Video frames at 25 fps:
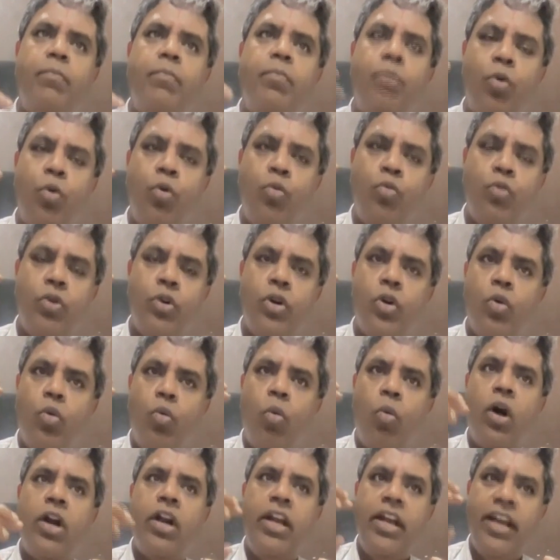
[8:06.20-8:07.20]
improve
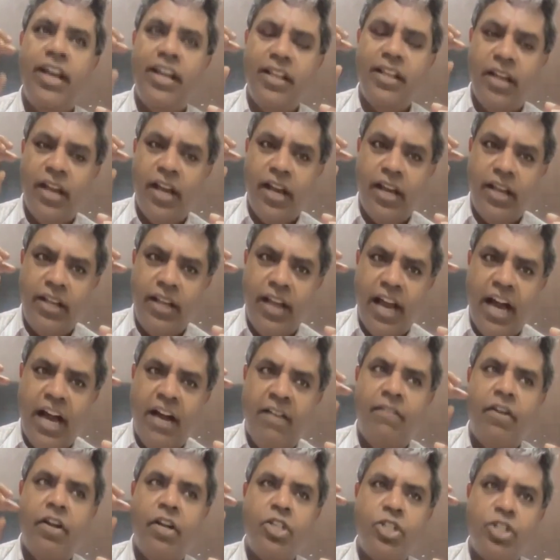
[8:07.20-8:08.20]
only the, the
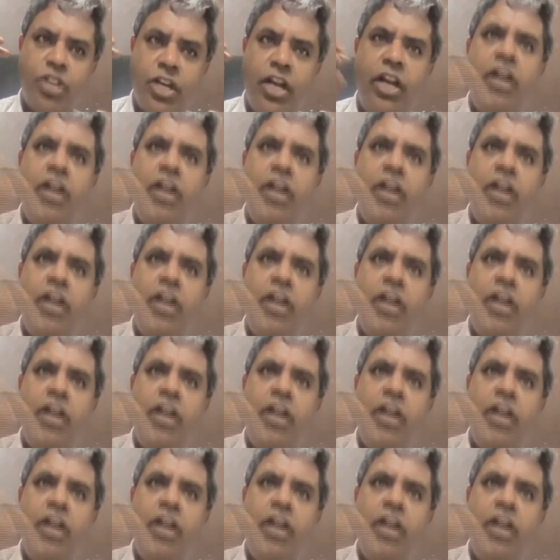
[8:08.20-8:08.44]
average